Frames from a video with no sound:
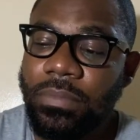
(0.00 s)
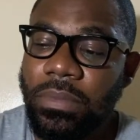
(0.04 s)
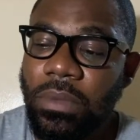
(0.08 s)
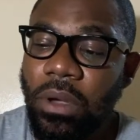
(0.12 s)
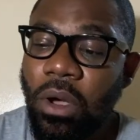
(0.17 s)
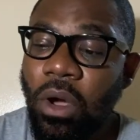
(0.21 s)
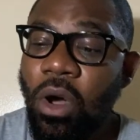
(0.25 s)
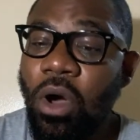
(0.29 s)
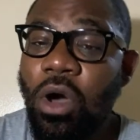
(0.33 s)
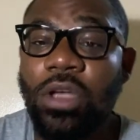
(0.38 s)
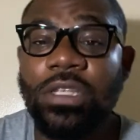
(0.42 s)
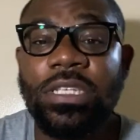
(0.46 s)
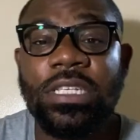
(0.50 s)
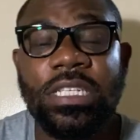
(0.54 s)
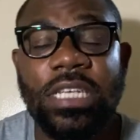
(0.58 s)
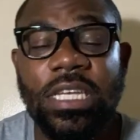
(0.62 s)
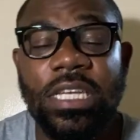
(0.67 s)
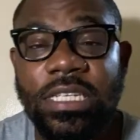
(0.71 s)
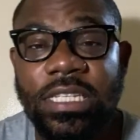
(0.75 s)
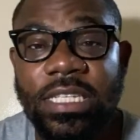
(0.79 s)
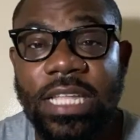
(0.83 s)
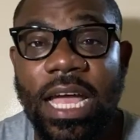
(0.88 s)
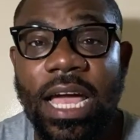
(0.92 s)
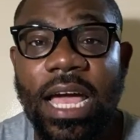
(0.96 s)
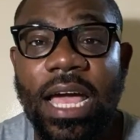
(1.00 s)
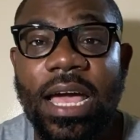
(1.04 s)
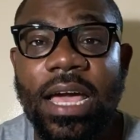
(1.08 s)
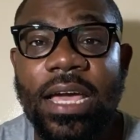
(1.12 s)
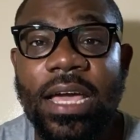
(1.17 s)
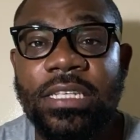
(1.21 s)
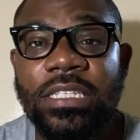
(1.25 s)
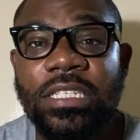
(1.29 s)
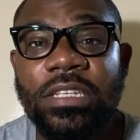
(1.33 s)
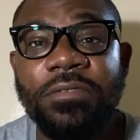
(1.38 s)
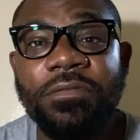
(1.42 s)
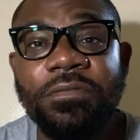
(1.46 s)
or sister
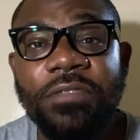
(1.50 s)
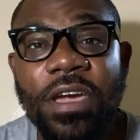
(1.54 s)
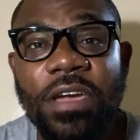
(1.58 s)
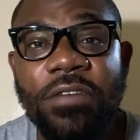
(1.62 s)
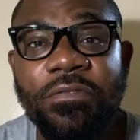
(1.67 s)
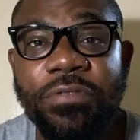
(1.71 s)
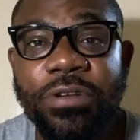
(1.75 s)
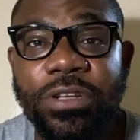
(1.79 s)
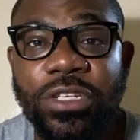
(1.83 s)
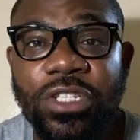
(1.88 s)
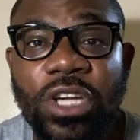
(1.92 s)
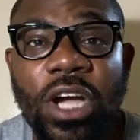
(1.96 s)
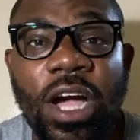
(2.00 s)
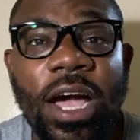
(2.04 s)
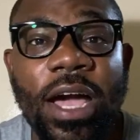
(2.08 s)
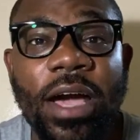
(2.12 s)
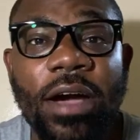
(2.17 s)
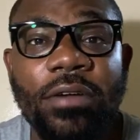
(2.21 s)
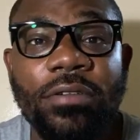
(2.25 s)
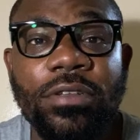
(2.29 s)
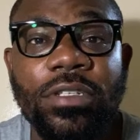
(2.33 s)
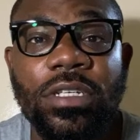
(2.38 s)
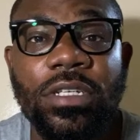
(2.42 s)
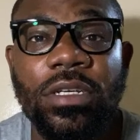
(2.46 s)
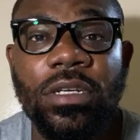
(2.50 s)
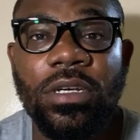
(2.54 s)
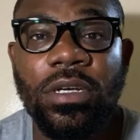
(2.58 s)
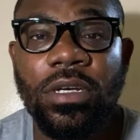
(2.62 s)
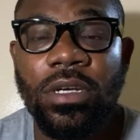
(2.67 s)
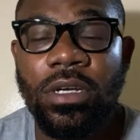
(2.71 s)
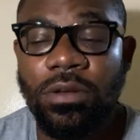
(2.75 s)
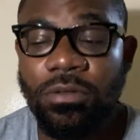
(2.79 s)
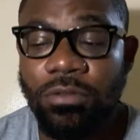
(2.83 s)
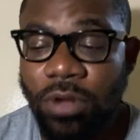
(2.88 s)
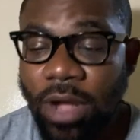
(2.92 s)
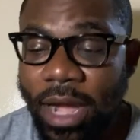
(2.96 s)
is the favorite
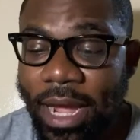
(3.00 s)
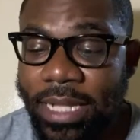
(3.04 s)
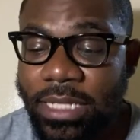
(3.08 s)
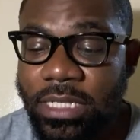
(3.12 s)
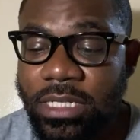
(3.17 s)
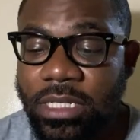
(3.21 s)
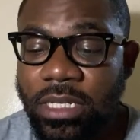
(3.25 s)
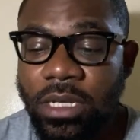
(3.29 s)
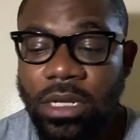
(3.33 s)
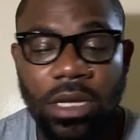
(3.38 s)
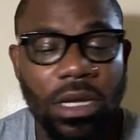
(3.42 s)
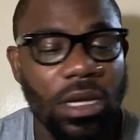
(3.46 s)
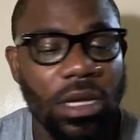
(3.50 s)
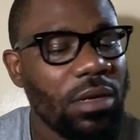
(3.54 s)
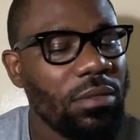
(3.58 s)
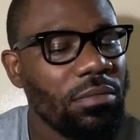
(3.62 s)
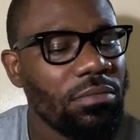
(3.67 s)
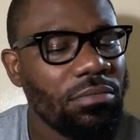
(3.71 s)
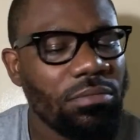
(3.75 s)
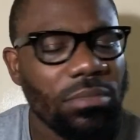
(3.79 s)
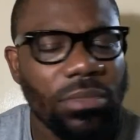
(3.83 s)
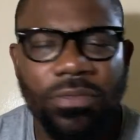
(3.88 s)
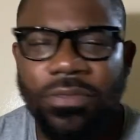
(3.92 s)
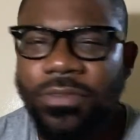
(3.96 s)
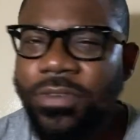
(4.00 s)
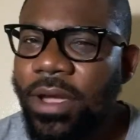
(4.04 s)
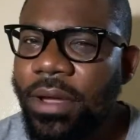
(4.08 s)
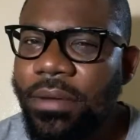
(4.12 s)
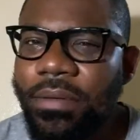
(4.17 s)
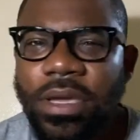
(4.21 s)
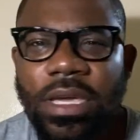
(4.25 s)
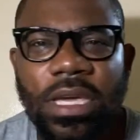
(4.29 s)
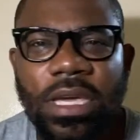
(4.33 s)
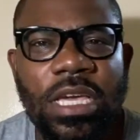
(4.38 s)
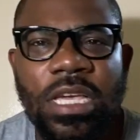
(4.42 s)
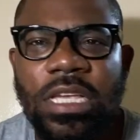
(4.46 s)
child, right?
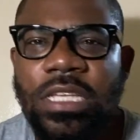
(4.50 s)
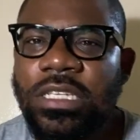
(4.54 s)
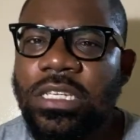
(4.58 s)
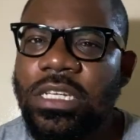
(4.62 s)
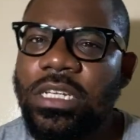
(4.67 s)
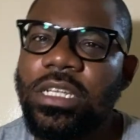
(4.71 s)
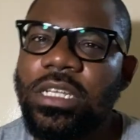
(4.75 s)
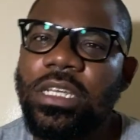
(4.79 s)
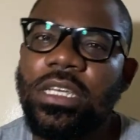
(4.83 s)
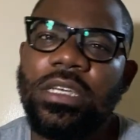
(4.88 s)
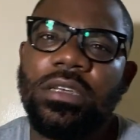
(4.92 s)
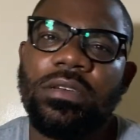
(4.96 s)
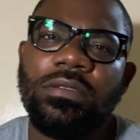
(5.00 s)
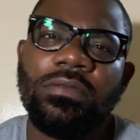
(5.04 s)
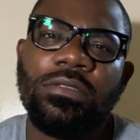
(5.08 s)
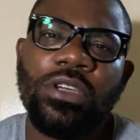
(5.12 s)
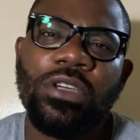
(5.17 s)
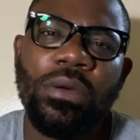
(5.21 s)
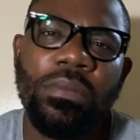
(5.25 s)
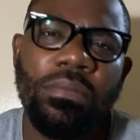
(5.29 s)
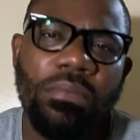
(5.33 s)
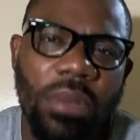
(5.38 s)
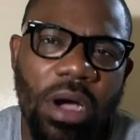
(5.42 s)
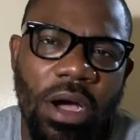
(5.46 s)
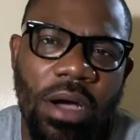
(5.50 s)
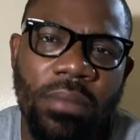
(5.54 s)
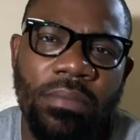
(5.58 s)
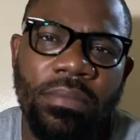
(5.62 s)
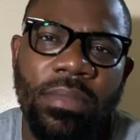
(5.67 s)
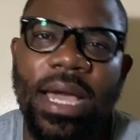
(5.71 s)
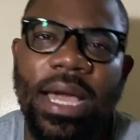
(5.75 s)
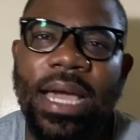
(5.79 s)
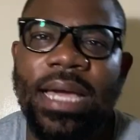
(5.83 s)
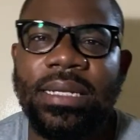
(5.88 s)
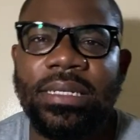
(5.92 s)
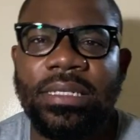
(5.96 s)
Very easily, your
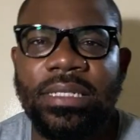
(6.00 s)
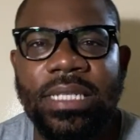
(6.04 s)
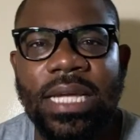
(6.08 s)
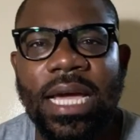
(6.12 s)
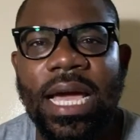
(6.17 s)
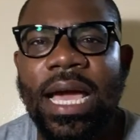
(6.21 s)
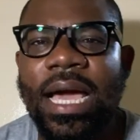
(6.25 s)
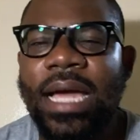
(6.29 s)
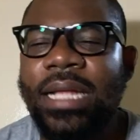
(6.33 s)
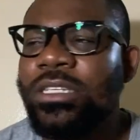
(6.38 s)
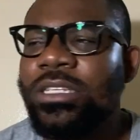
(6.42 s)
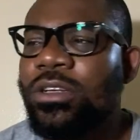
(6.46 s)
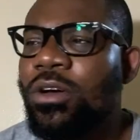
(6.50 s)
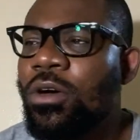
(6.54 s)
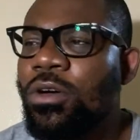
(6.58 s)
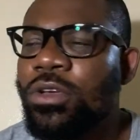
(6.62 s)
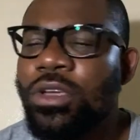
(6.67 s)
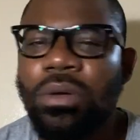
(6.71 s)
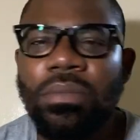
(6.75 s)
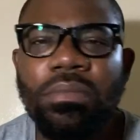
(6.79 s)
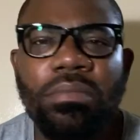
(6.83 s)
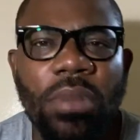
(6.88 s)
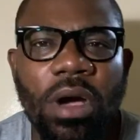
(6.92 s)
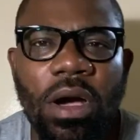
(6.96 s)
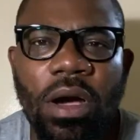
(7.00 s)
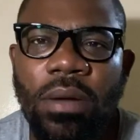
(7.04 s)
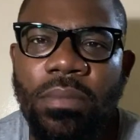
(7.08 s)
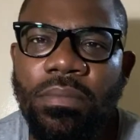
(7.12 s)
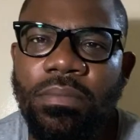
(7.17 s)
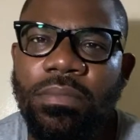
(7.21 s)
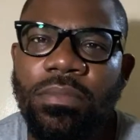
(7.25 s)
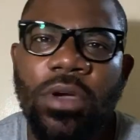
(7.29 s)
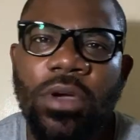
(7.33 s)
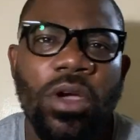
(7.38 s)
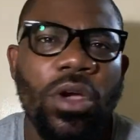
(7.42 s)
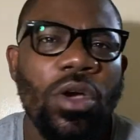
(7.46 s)
mom and dad or your
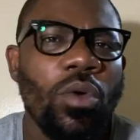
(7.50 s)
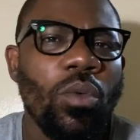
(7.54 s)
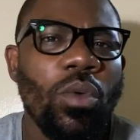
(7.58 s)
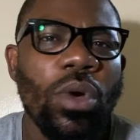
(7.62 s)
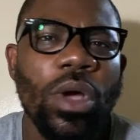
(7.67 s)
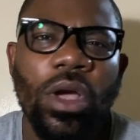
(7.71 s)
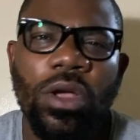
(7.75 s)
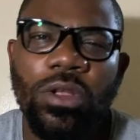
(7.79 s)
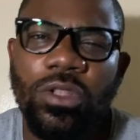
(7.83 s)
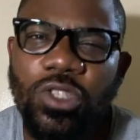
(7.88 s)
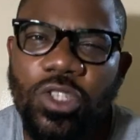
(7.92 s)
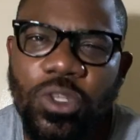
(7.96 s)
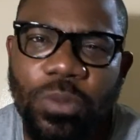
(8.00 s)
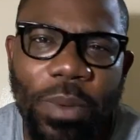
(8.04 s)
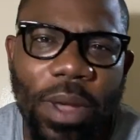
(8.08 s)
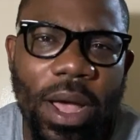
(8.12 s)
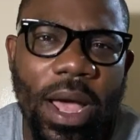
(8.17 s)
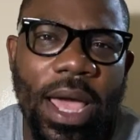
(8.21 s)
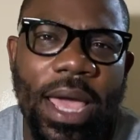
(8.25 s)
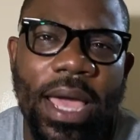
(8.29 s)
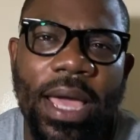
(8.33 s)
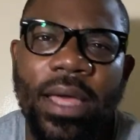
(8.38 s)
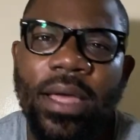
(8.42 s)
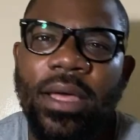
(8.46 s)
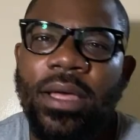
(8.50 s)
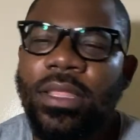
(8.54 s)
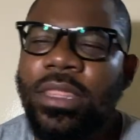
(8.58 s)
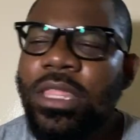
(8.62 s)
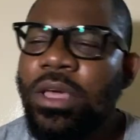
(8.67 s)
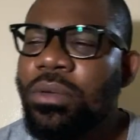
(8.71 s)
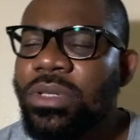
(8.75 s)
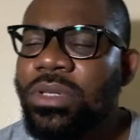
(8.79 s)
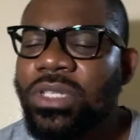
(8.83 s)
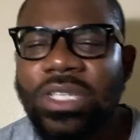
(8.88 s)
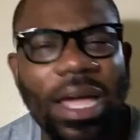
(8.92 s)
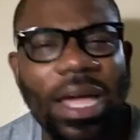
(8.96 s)
mom will conspire. They will
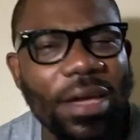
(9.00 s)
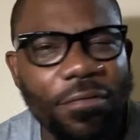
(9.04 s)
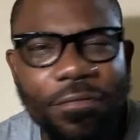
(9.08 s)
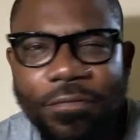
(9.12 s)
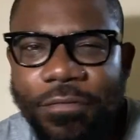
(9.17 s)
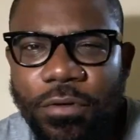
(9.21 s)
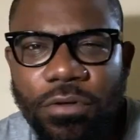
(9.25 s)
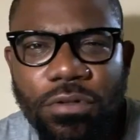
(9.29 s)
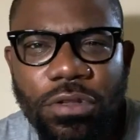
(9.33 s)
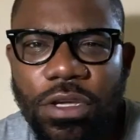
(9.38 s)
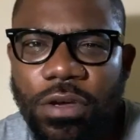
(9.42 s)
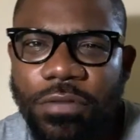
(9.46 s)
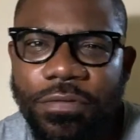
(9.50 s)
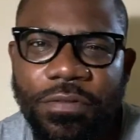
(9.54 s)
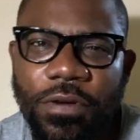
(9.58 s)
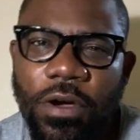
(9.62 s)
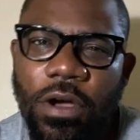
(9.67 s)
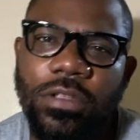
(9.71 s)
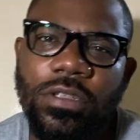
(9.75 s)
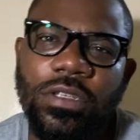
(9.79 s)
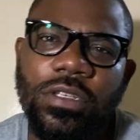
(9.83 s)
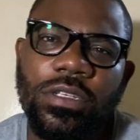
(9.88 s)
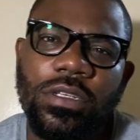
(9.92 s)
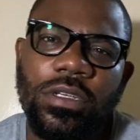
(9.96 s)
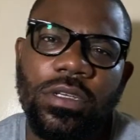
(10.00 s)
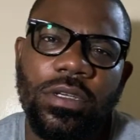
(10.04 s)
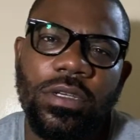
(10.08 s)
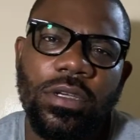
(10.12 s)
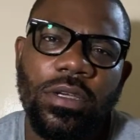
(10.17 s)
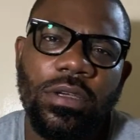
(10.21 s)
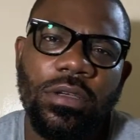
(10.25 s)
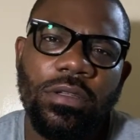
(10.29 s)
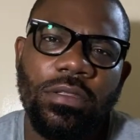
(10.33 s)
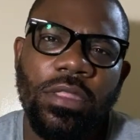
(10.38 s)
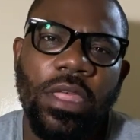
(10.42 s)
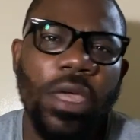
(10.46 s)
syphon your funds.
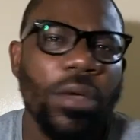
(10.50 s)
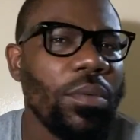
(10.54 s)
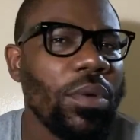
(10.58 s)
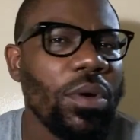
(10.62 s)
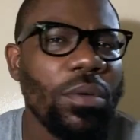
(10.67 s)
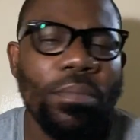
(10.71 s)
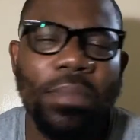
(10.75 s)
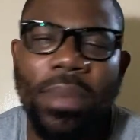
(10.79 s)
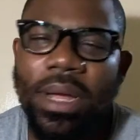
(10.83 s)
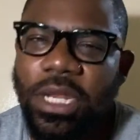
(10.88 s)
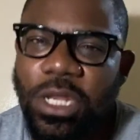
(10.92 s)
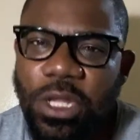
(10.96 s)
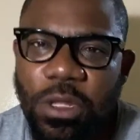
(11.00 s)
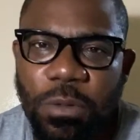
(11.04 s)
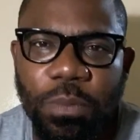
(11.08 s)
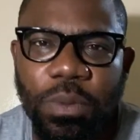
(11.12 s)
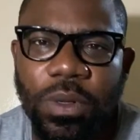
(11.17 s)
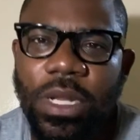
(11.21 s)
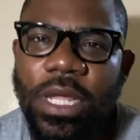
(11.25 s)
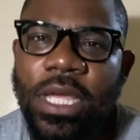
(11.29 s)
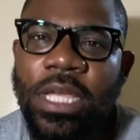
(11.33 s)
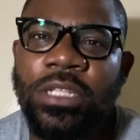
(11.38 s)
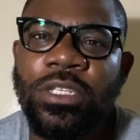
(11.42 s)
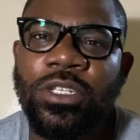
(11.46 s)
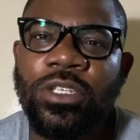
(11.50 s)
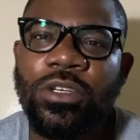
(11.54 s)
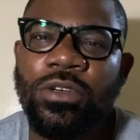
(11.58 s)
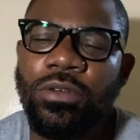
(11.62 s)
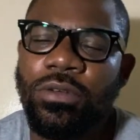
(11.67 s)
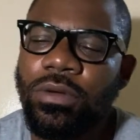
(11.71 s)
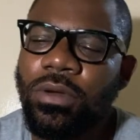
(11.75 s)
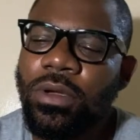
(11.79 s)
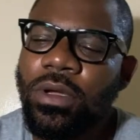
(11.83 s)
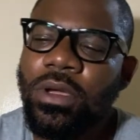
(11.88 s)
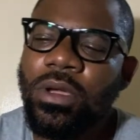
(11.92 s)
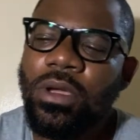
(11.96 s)
They will manipulate
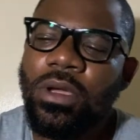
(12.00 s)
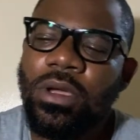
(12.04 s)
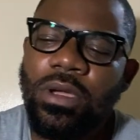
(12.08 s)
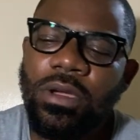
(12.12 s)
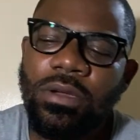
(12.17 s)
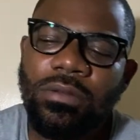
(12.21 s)
you